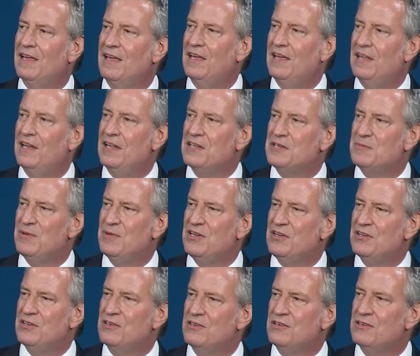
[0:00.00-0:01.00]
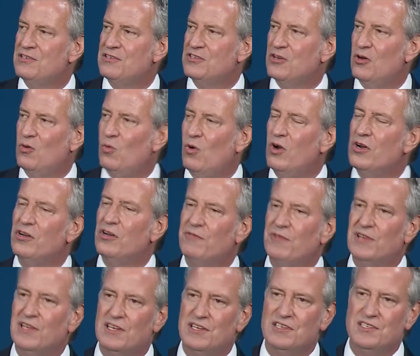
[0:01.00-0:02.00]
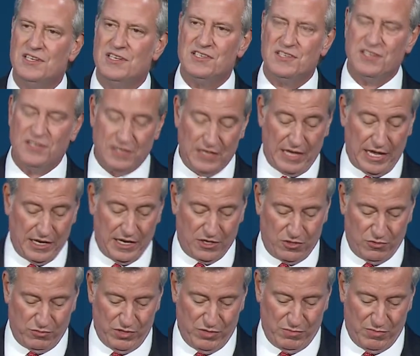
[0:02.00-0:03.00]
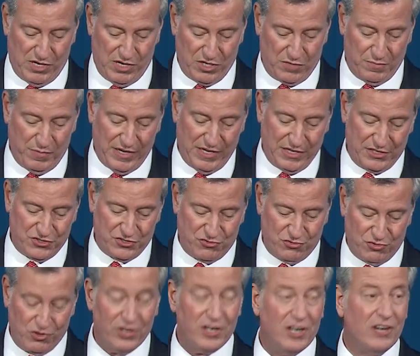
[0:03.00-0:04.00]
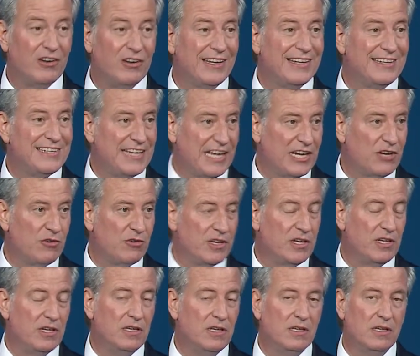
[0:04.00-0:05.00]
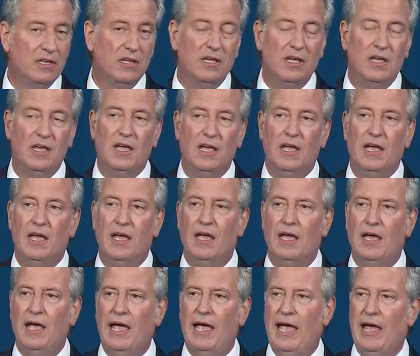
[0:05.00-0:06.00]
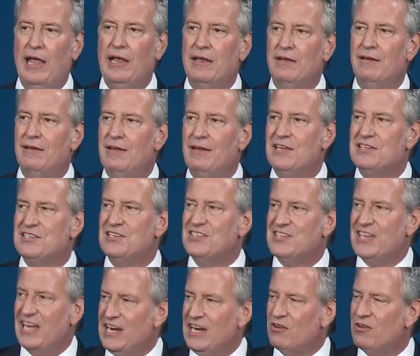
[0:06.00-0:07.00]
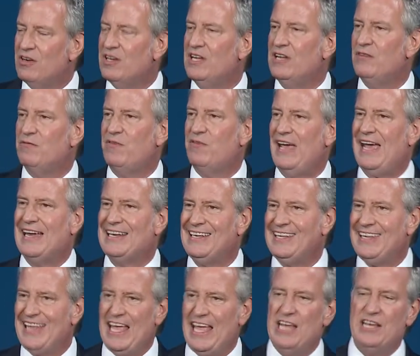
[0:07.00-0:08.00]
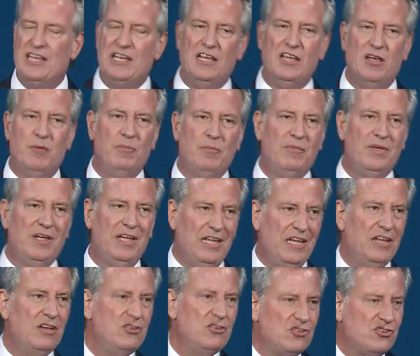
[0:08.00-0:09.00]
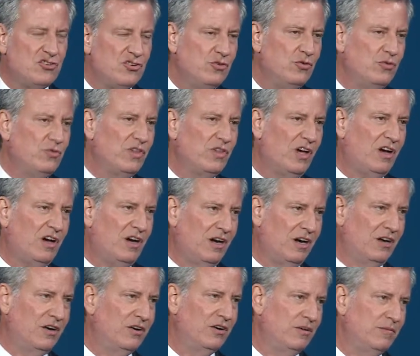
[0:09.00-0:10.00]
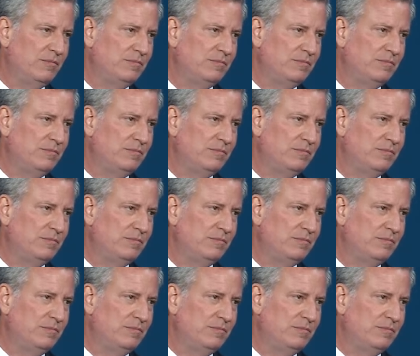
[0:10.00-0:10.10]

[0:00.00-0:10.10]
It has been so wonderfully consistent, and a career marked by extraordinary integrity. And his integrity, in fact, led him into the heart